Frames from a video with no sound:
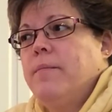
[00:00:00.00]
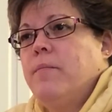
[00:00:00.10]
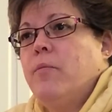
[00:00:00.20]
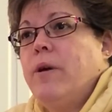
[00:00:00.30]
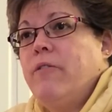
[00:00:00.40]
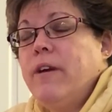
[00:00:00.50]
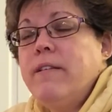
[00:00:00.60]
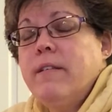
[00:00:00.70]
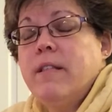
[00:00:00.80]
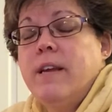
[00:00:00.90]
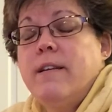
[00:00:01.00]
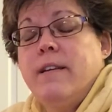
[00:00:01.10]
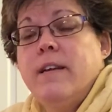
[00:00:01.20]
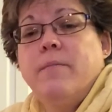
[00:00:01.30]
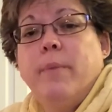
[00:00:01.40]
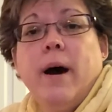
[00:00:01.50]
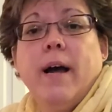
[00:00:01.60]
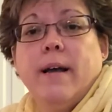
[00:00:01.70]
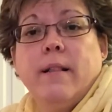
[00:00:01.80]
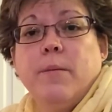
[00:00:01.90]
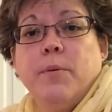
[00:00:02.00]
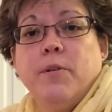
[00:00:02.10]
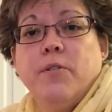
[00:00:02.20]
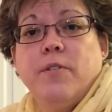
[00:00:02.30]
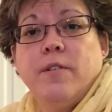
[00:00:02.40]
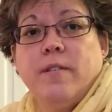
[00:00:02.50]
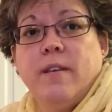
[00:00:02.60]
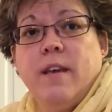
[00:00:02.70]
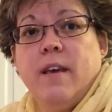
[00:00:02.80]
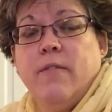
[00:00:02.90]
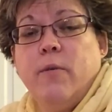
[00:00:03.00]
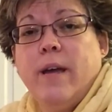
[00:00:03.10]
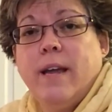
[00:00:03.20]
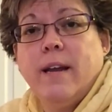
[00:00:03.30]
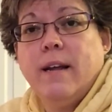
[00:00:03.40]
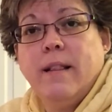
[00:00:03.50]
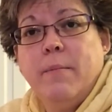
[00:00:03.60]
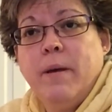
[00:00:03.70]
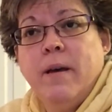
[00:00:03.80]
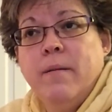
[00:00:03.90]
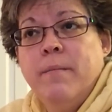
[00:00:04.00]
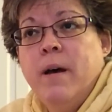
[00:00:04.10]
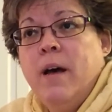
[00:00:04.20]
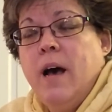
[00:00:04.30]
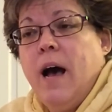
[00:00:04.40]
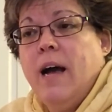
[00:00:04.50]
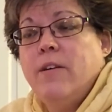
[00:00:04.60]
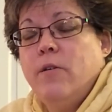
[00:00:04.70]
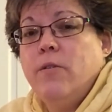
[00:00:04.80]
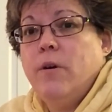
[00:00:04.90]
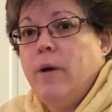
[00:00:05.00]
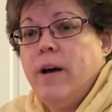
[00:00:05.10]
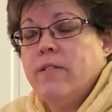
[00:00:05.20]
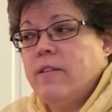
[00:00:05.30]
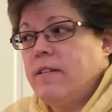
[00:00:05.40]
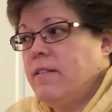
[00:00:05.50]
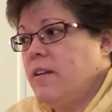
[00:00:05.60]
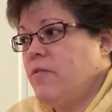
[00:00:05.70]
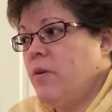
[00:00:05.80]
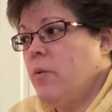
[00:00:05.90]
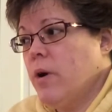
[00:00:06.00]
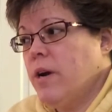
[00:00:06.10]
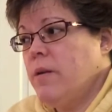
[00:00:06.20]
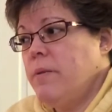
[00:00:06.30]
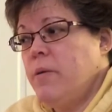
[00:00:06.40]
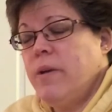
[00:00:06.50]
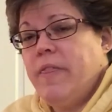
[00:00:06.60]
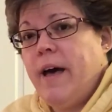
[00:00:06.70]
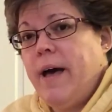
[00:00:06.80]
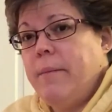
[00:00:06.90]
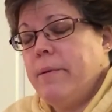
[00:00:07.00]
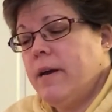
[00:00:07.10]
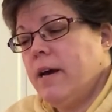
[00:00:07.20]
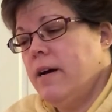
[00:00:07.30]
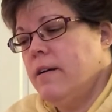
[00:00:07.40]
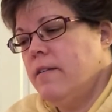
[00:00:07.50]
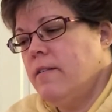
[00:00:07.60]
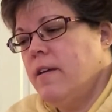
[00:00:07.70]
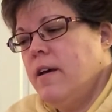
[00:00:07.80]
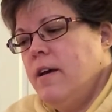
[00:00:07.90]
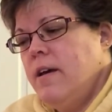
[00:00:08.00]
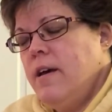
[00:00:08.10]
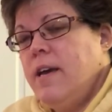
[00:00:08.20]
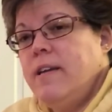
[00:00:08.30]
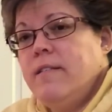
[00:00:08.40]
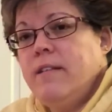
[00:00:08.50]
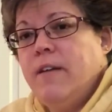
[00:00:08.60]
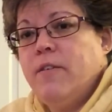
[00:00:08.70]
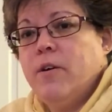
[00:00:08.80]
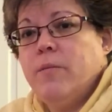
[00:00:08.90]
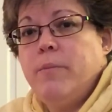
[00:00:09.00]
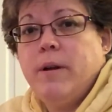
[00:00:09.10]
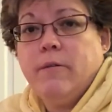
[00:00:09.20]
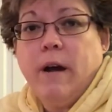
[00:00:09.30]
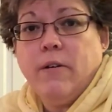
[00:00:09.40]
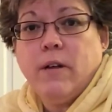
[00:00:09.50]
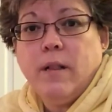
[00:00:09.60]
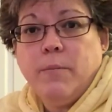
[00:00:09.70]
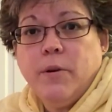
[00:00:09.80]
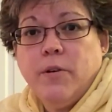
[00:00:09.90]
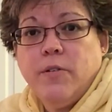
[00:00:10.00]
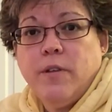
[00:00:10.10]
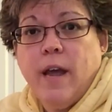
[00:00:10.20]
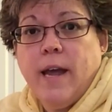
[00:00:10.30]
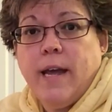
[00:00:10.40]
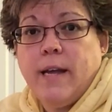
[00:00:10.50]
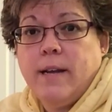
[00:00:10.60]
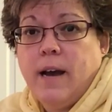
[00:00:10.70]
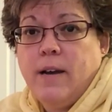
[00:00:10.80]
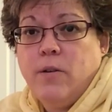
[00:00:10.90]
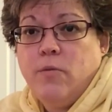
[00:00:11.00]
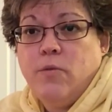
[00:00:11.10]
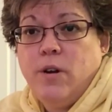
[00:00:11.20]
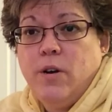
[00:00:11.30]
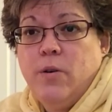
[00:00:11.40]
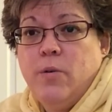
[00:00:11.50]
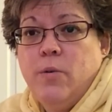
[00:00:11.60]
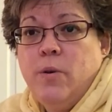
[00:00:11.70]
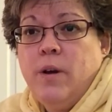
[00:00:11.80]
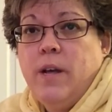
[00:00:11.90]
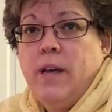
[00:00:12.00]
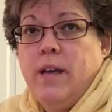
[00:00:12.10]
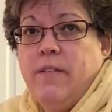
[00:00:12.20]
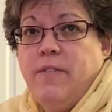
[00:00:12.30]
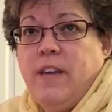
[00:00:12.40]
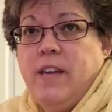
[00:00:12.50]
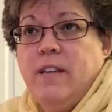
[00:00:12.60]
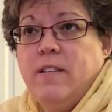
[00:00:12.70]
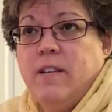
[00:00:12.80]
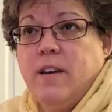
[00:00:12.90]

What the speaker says: We recently did buy clippers to see if we can clip him. I don't know how successful we're going to be with that because he's never been around clippers, and I don't know if it's